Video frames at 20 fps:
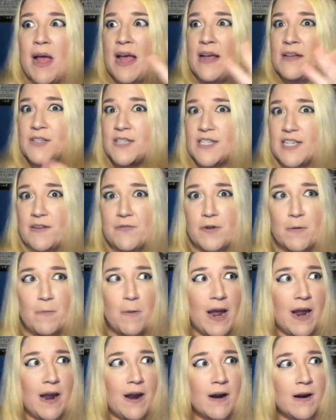mounds
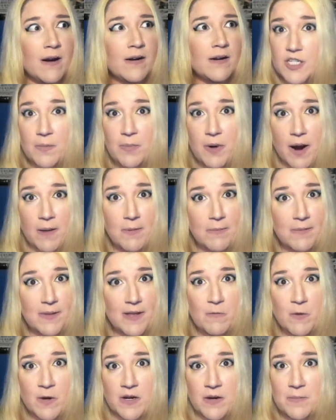everywhere, she probably
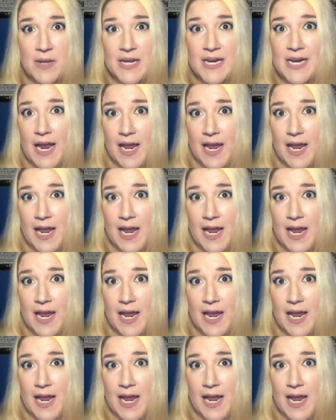wouldn't have been